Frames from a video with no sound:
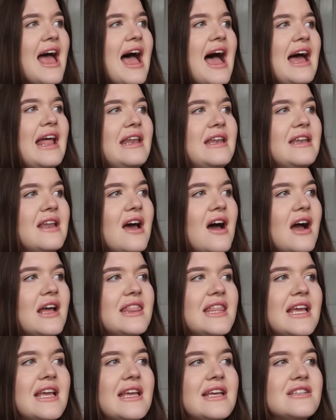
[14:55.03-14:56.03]
And I
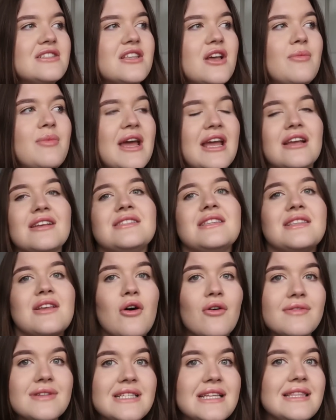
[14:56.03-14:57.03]
think it's so weird because
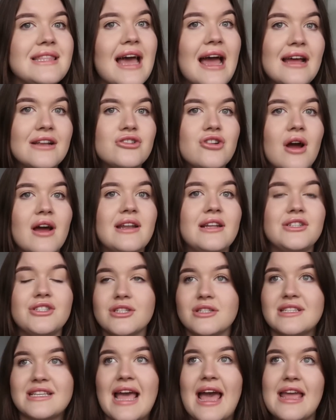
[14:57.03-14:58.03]
obviously they're trying to
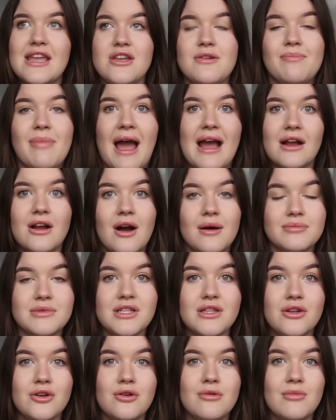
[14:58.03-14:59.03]
just get you back up
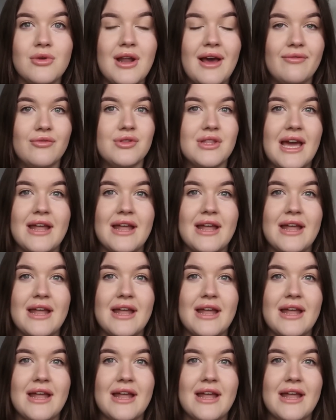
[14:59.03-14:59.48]
to the normal level.